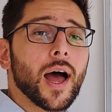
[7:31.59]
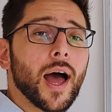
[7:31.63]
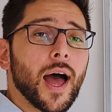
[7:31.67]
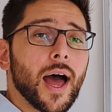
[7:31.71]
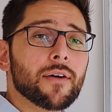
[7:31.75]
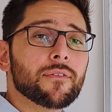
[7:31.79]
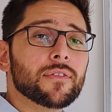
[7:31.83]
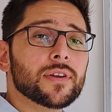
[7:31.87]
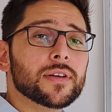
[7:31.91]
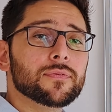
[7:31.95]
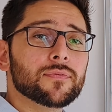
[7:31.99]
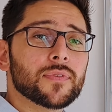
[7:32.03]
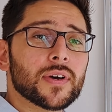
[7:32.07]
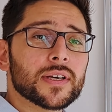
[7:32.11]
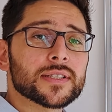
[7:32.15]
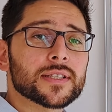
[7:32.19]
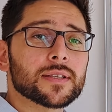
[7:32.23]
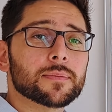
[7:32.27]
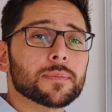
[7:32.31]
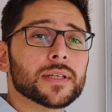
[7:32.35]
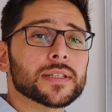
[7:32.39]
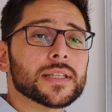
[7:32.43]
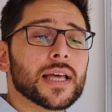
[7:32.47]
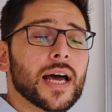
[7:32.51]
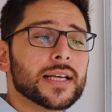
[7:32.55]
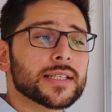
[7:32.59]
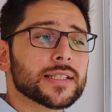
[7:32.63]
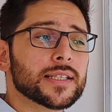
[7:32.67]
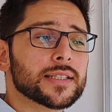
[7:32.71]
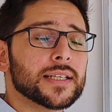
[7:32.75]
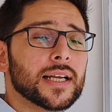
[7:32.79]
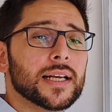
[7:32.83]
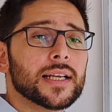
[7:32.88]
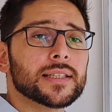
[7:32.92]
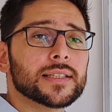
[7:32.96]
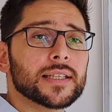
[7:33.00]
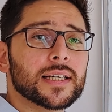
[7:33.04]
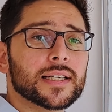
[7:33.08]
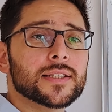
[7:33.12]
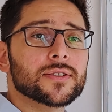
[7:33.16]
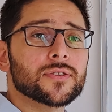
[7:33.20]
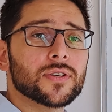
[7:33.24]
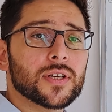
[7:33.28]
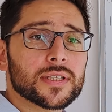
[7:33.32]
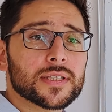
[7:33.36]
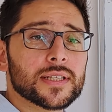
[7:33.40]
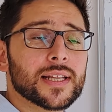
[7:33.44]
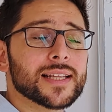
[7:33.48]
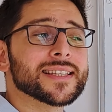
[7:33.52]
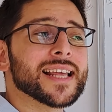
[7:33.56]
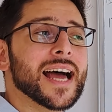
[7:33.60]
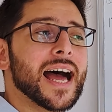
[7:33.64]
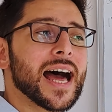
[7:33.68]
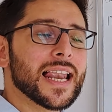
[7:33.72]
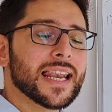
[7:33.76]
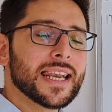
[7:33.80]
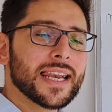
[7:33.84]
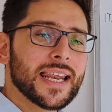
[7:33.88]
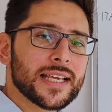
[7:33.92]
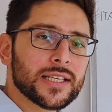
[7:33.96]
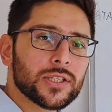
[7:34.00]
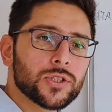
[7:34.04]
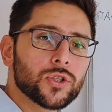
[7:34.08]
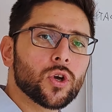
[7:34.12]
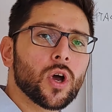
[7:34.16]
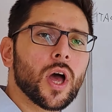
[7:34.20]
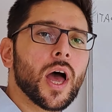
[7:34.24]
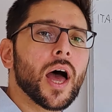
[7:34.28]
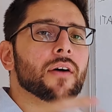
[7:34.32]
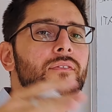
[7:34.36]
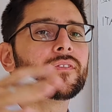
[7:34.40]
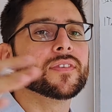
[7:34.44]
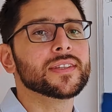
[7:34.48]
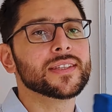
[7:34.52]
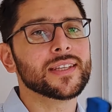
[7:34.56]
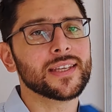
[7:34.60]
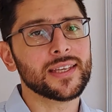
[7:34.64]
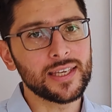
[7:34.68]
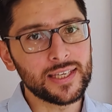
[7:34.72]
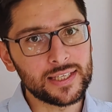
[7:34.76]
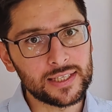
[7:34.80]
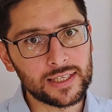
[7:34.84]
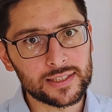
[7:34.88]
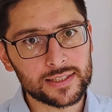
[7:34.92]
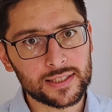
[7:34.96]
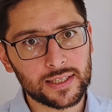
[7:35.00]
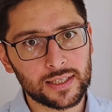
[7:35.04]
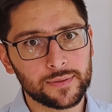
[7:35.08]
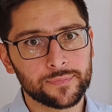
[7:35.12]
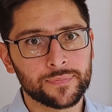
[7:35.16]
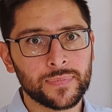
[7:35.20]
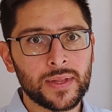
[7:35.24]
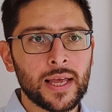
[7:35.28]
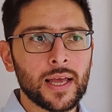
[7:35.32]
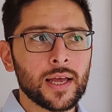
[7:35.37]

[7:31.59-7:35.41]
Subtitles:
have an investment as Italian tax resident, unless you have it in Italy.